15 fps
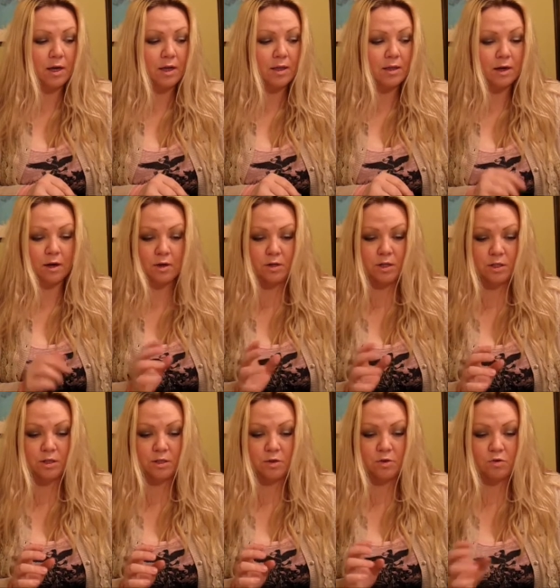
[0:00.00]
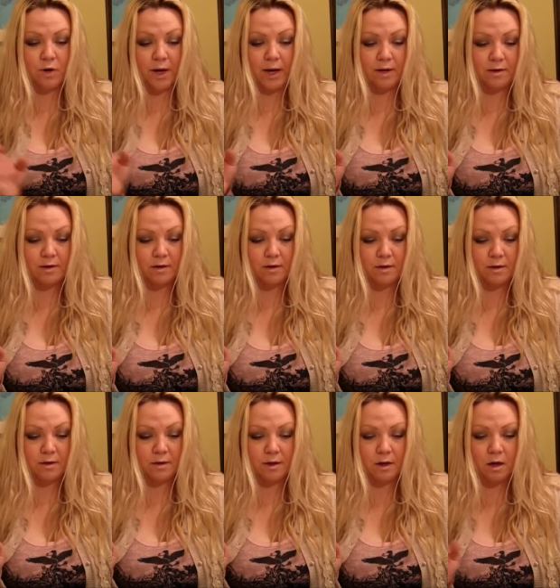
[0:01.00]
that are just great.
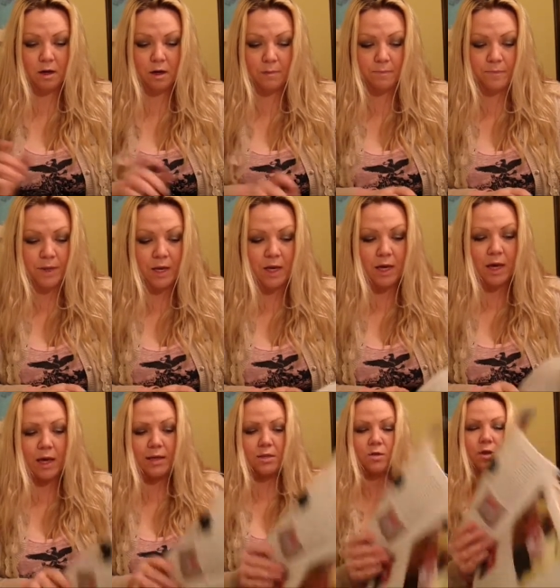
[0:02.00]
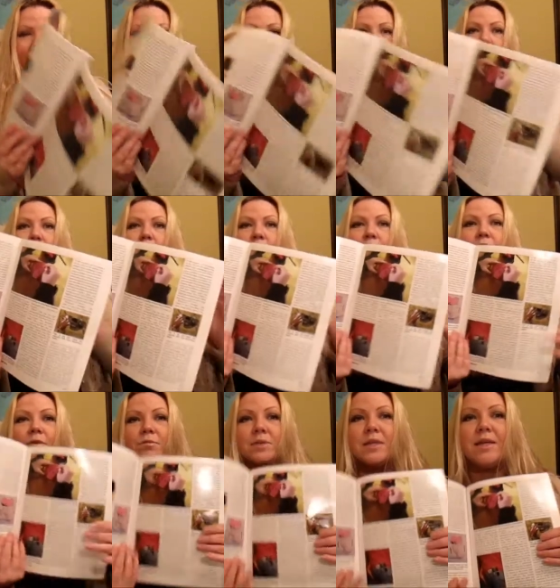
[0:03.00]
Um, and so then we
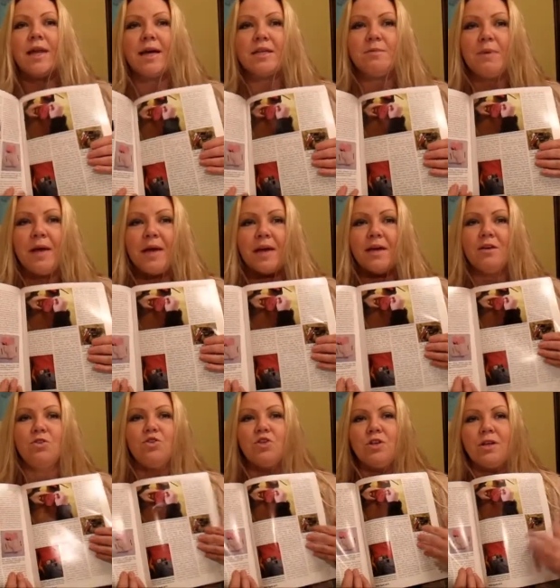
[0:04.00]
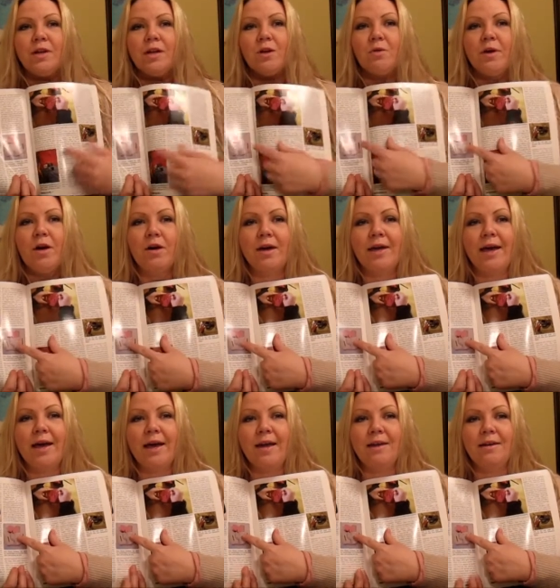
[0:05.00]
flip to the next page. Here we are
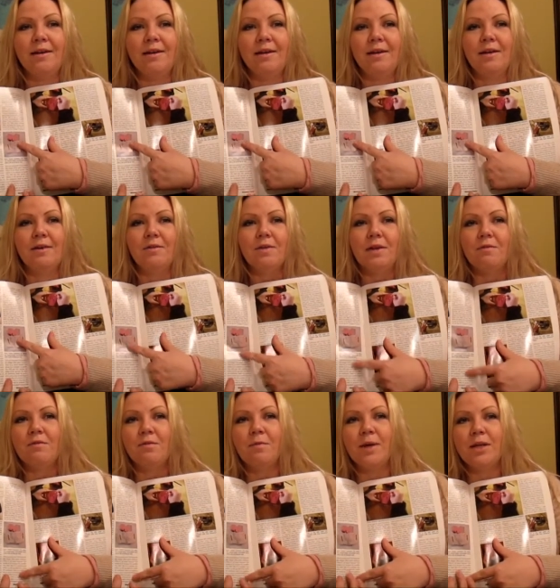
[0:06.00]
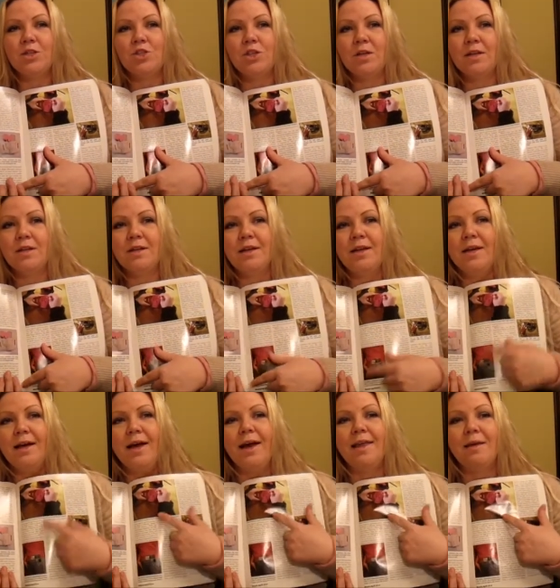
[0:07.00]
again, the information,
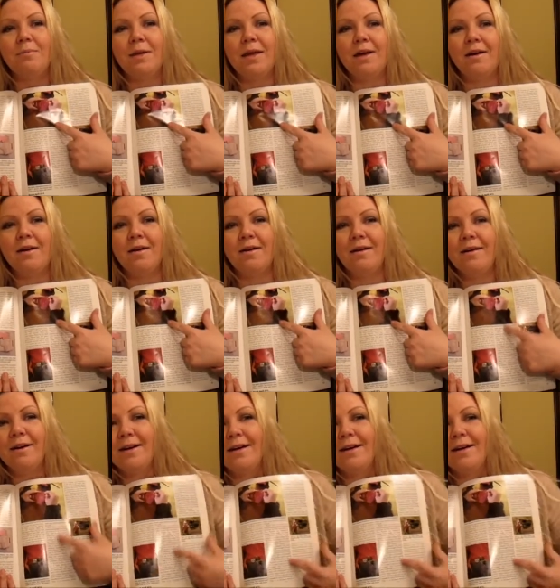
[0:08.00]
and up here,